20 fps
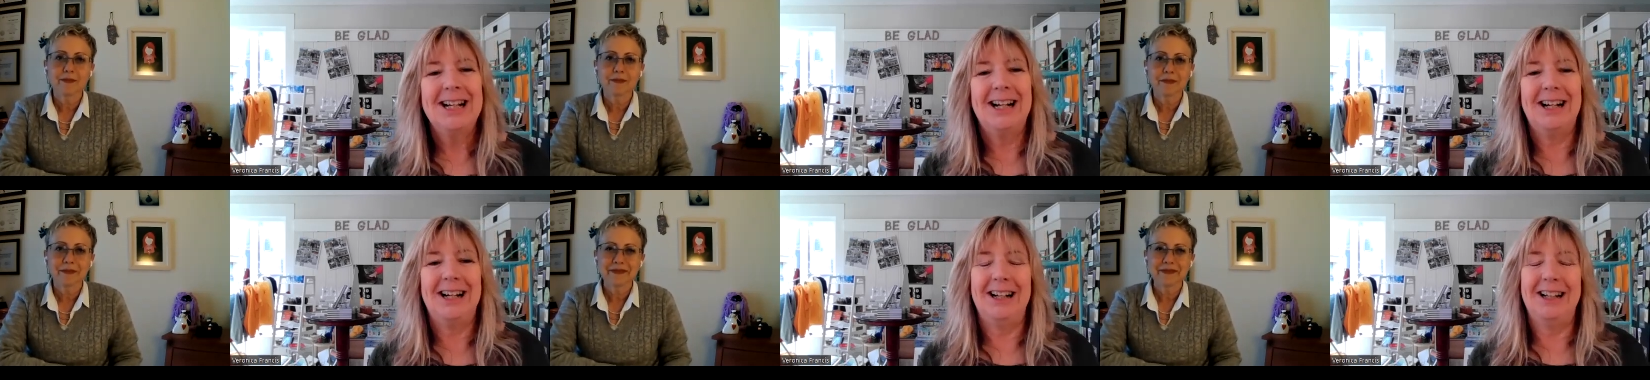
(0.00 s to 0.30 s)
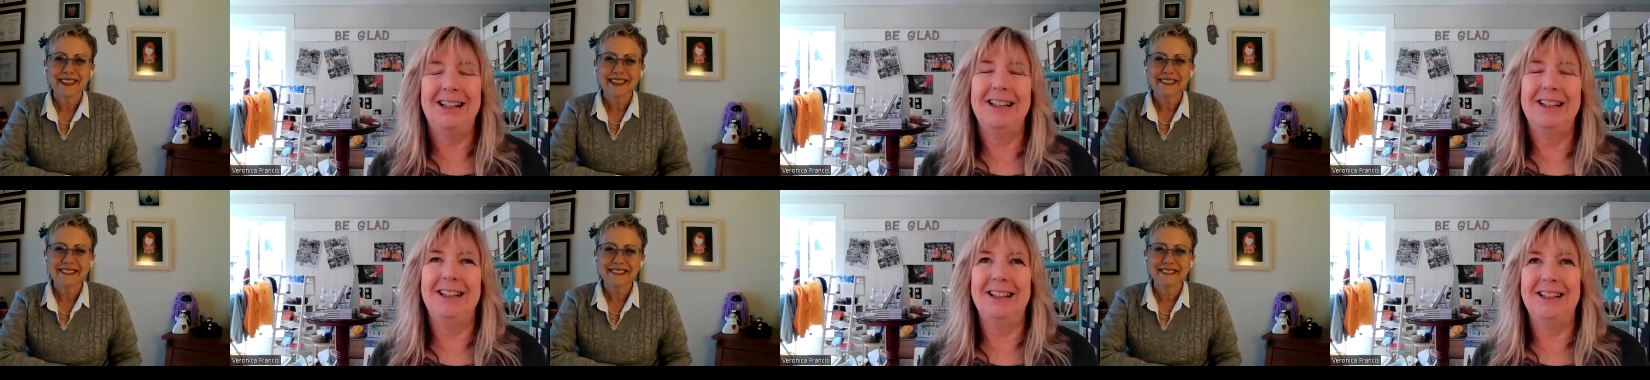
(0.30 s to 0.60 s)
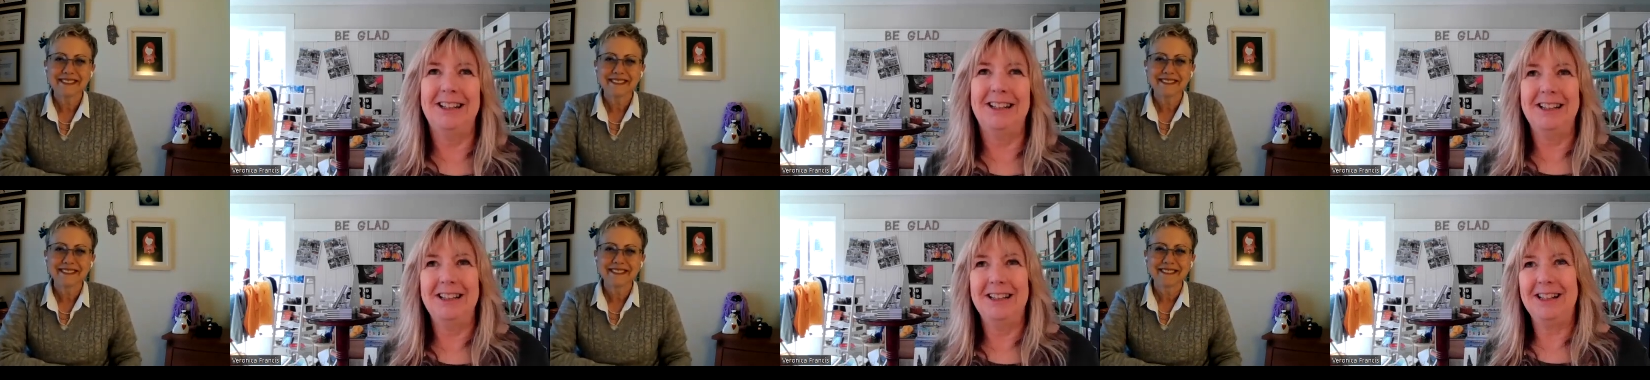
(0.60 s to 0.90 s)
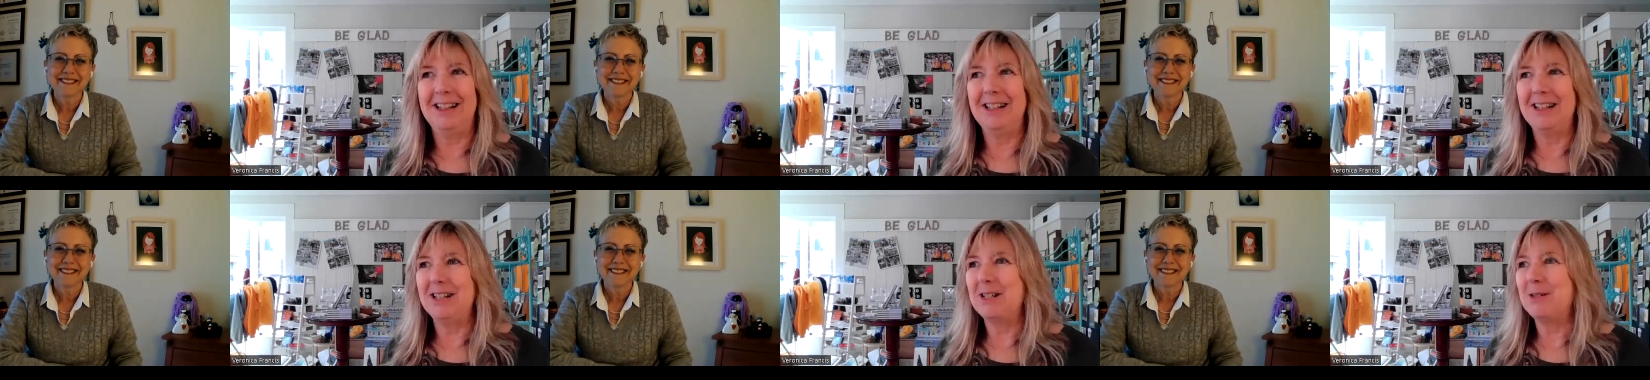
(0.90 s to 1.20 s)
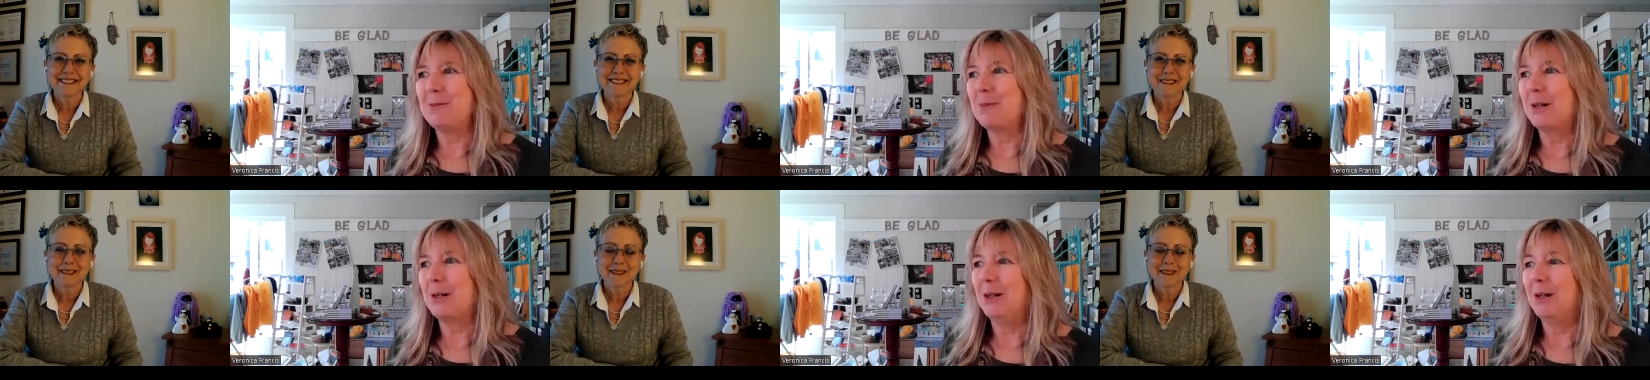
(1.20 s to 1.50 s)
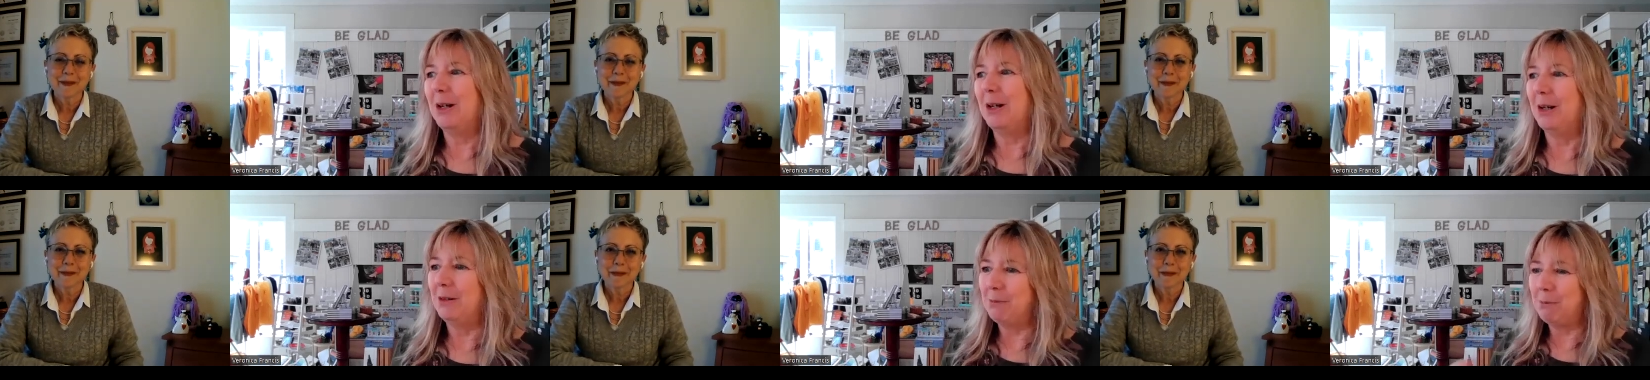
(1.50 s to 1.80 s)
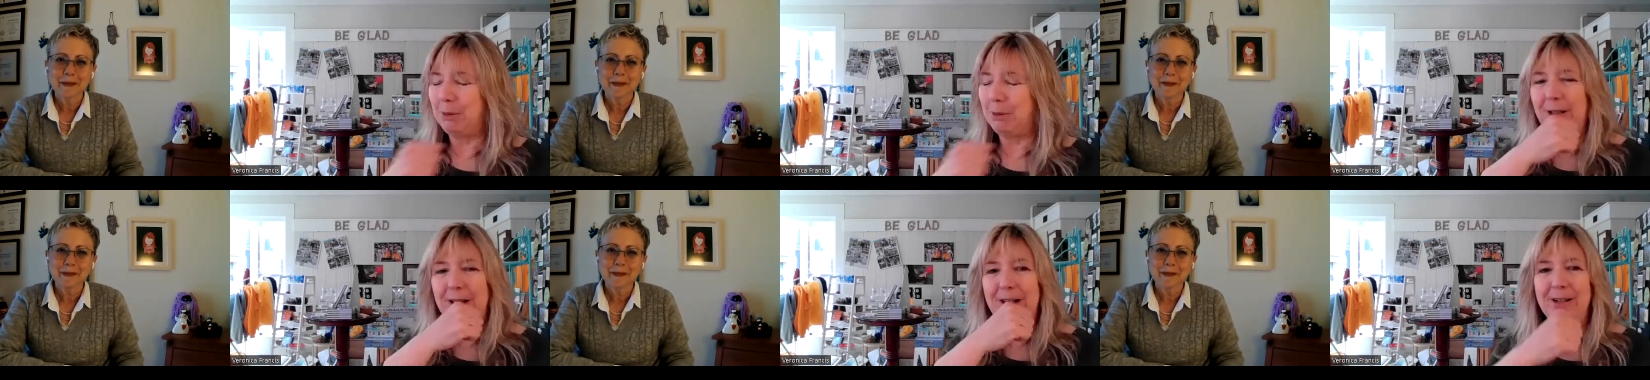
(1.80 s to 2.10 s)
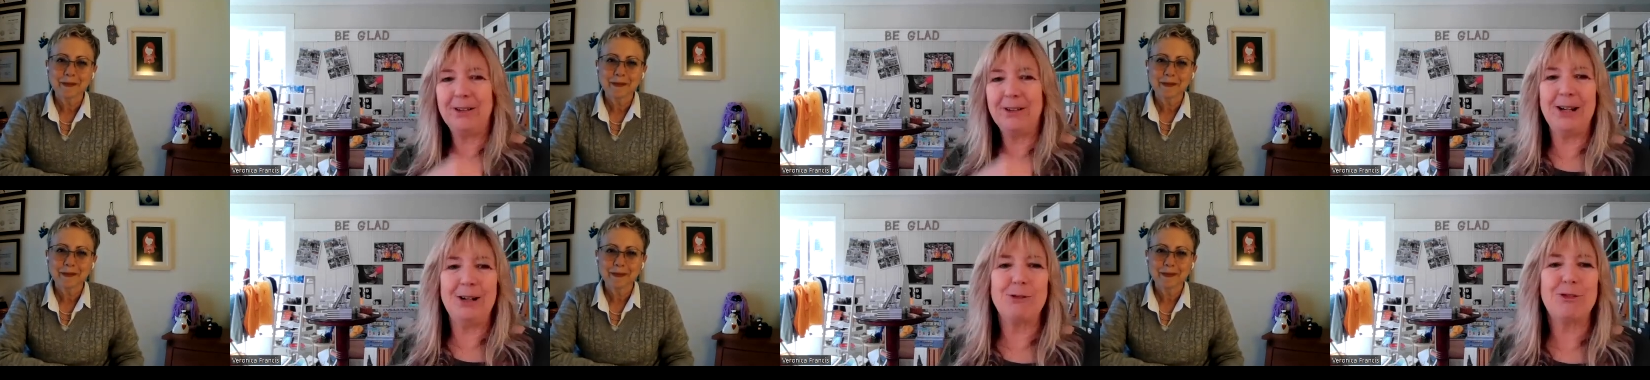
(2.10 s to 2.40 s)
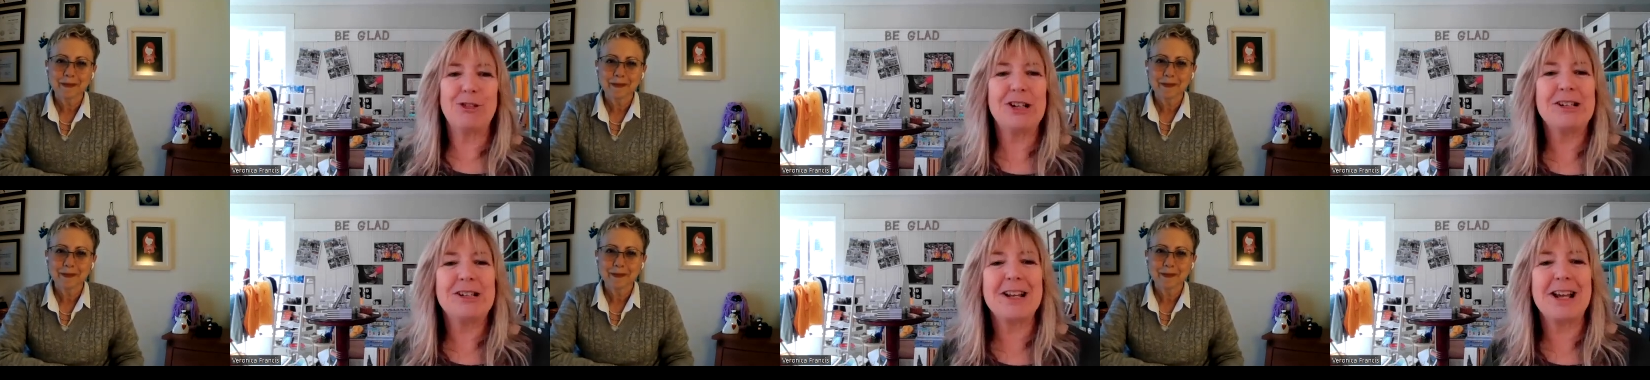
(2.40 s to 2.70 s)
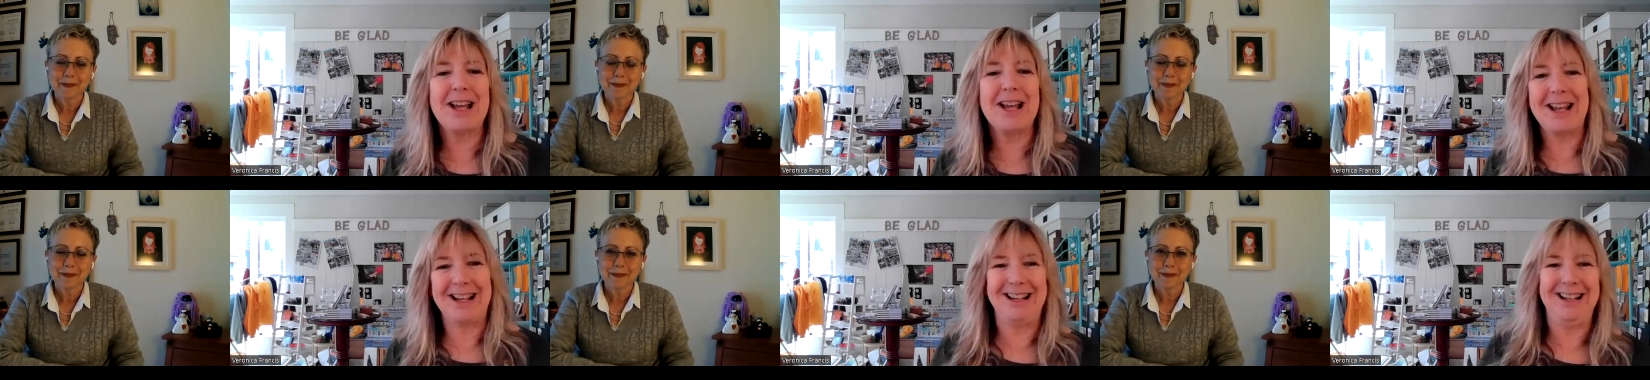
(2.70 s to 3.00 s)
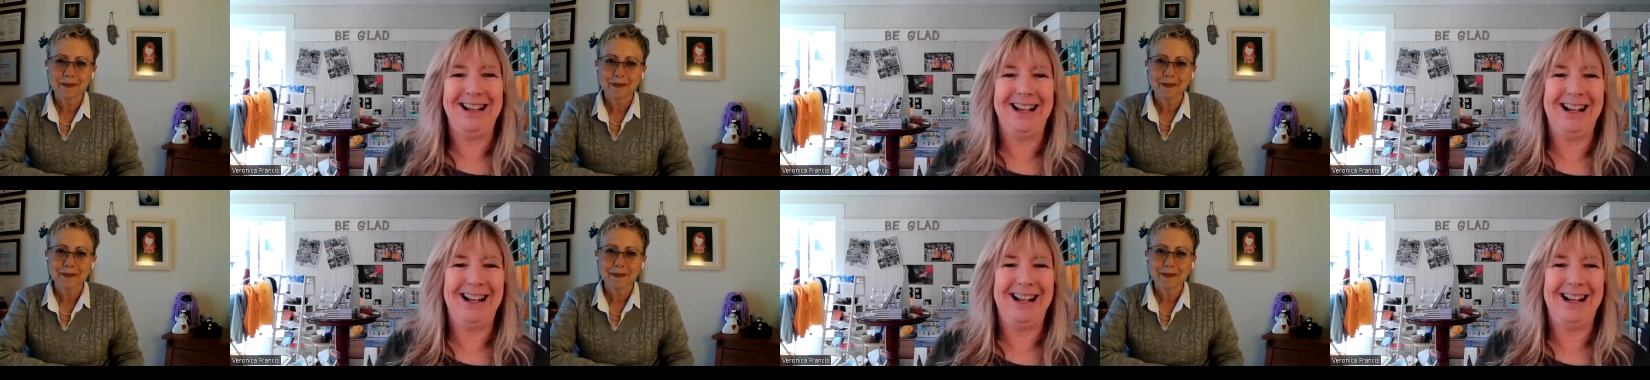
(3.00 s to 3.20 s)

Speaker 1: uh, and I, I am a player every day.